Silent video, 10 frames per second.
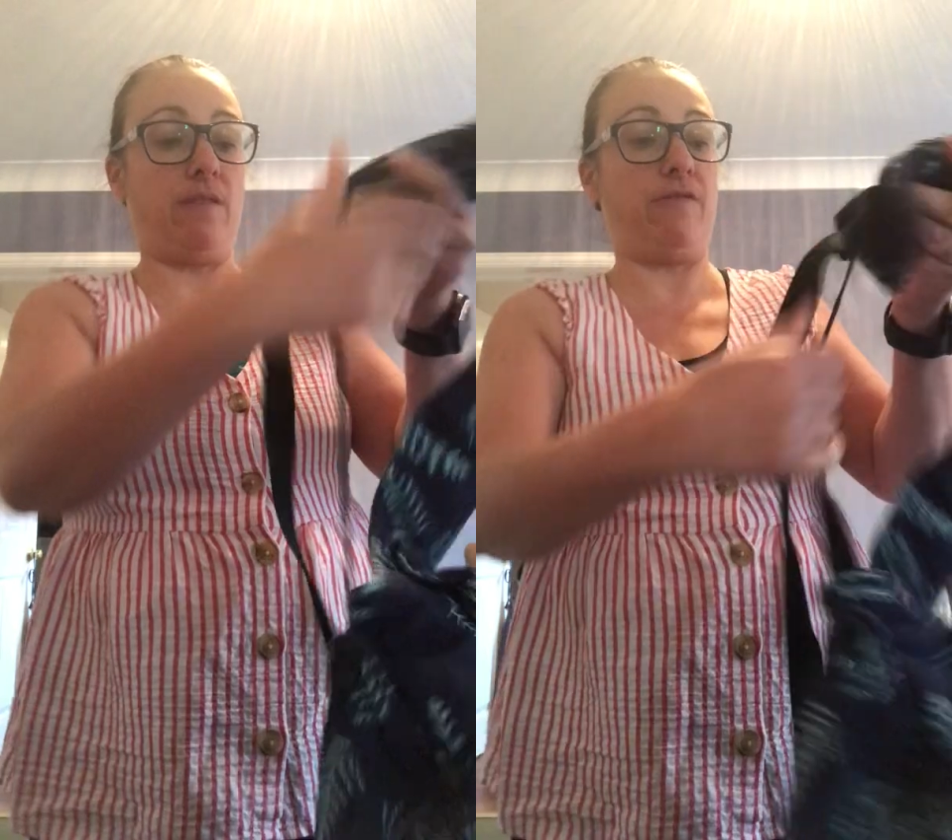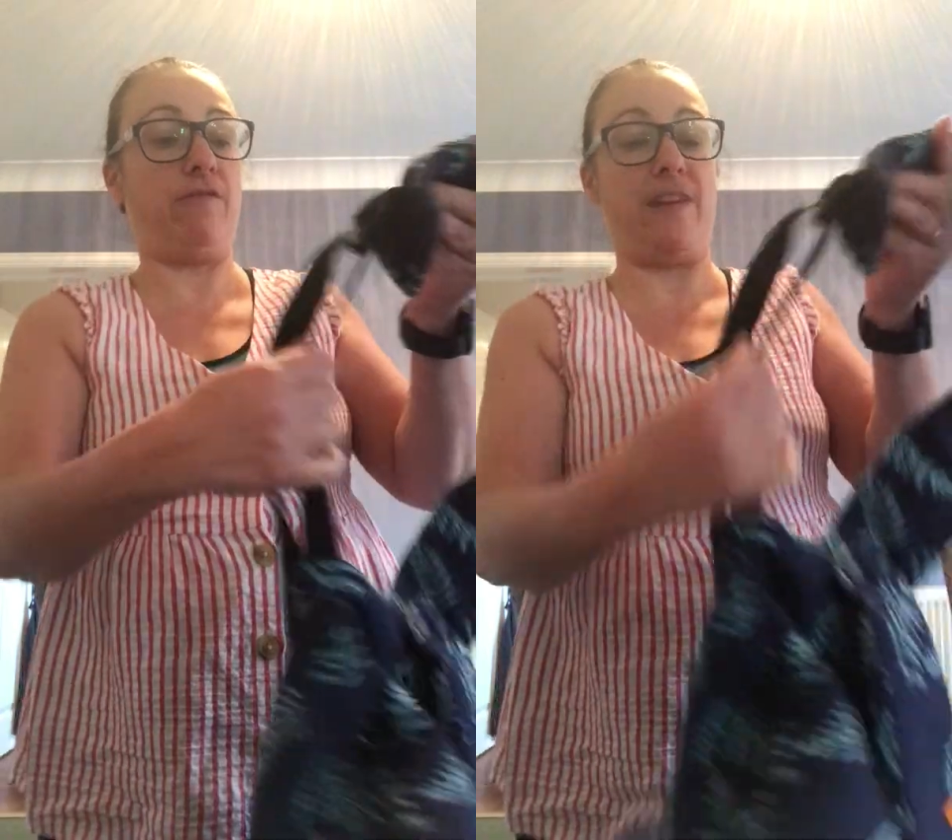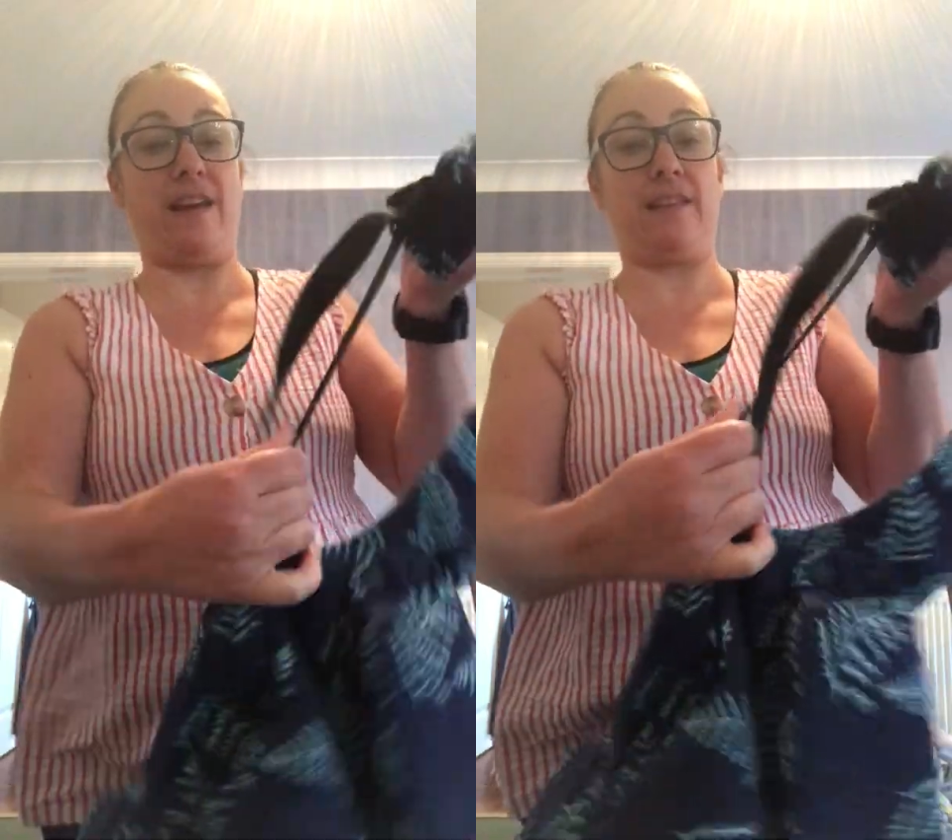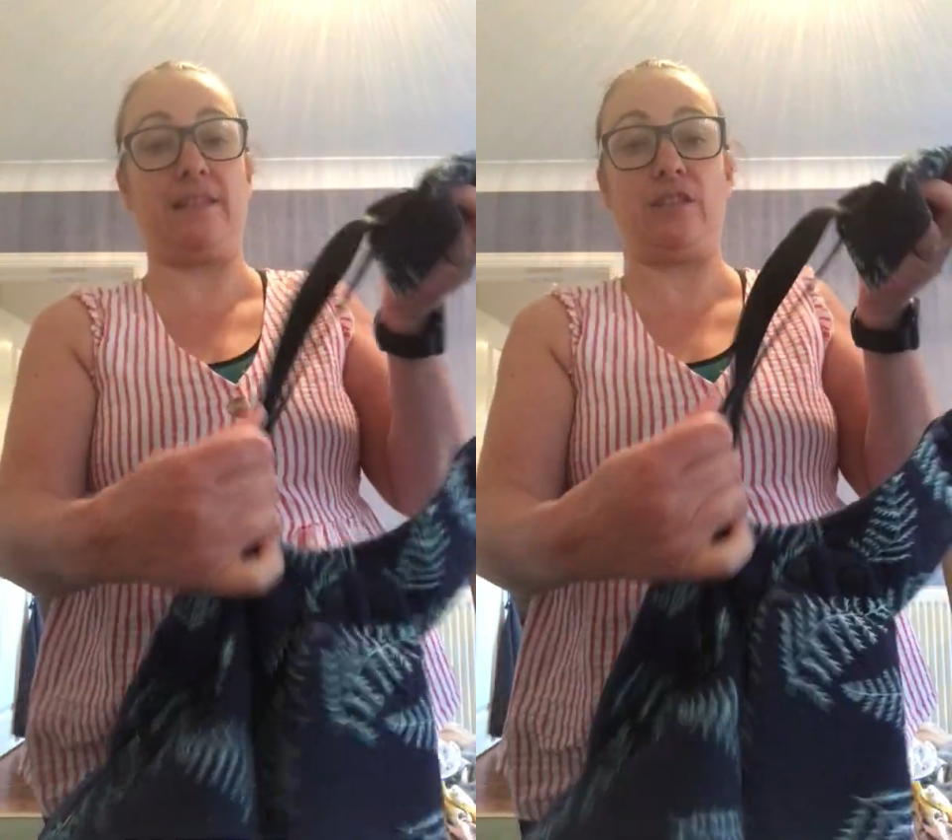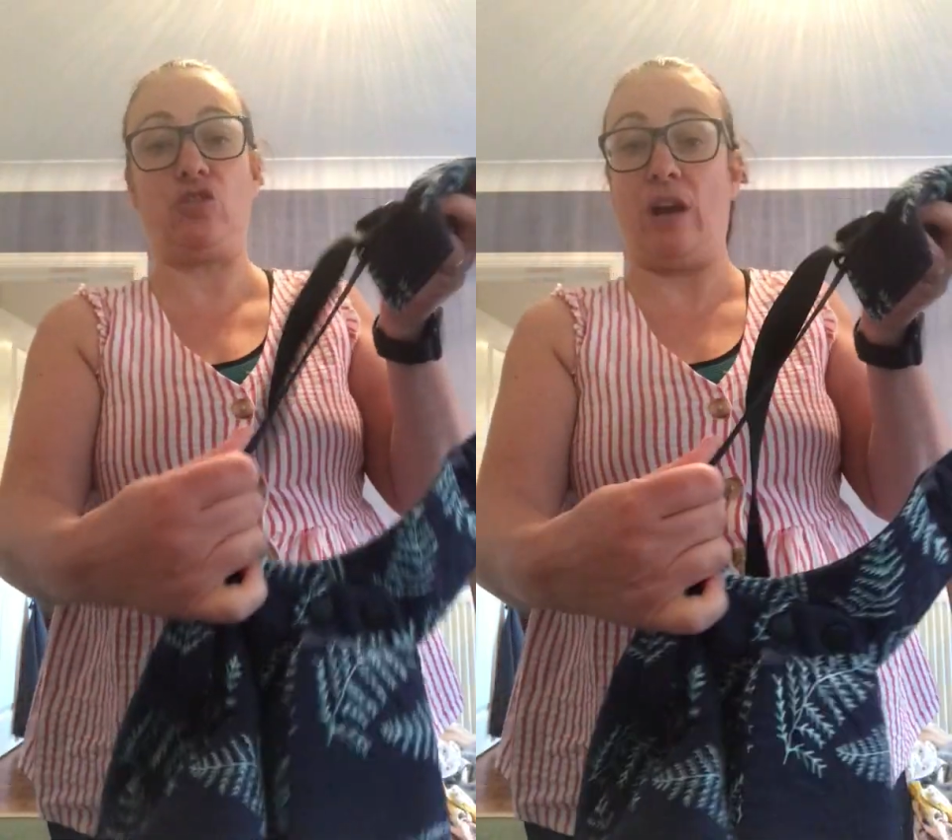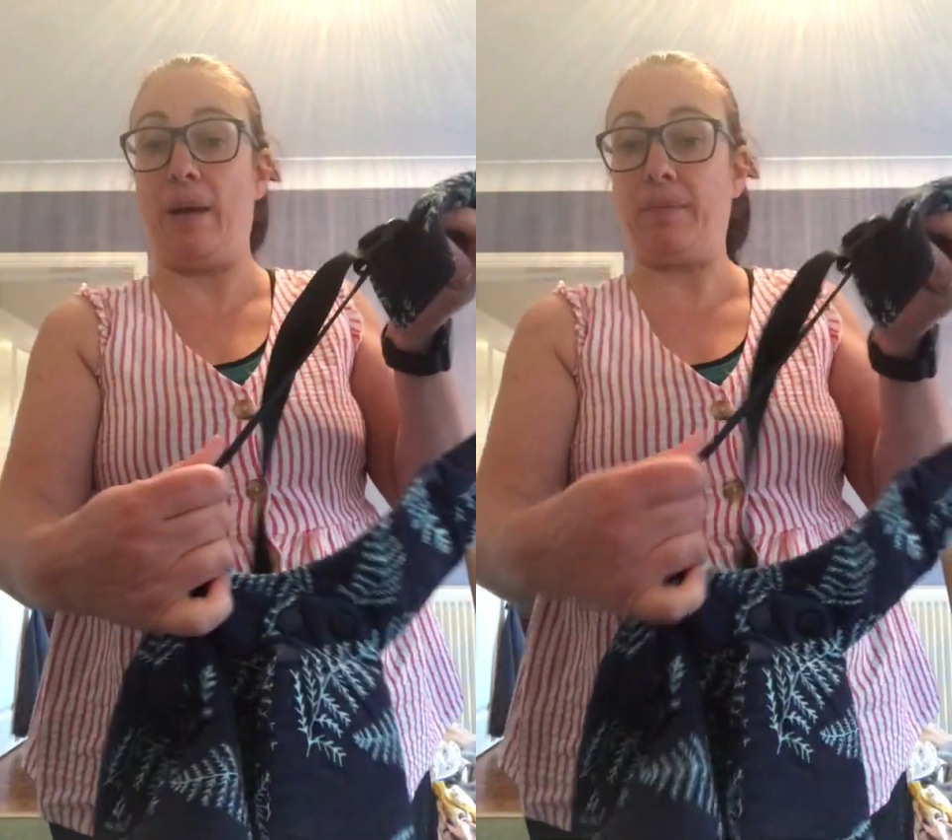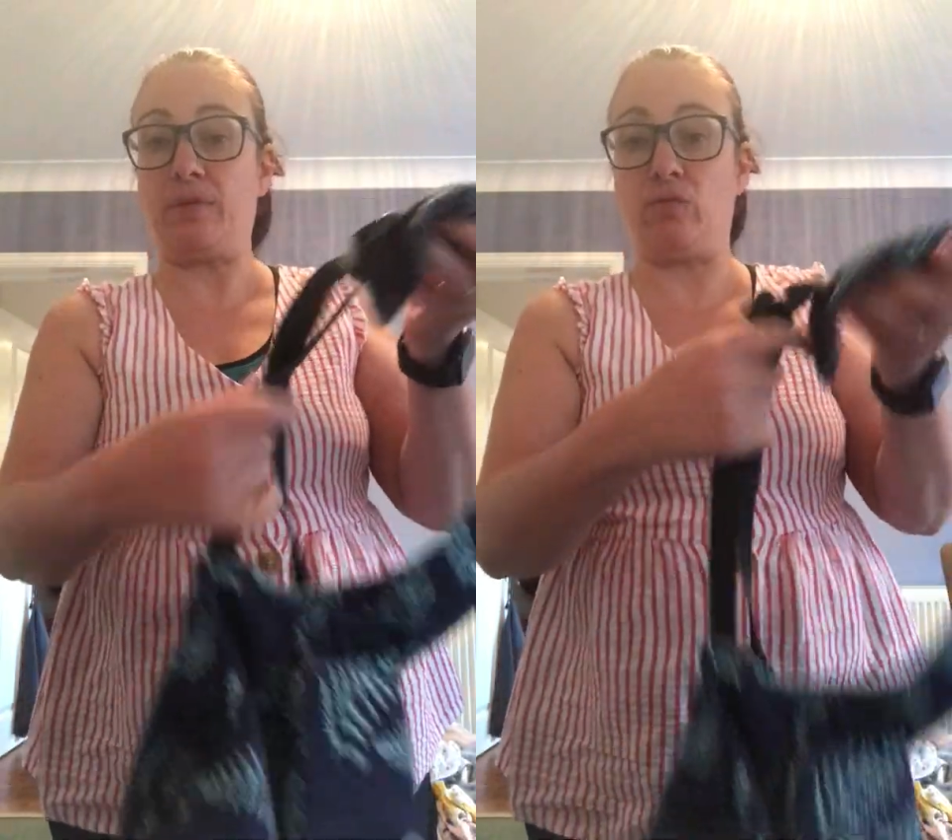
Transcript: fixed straps,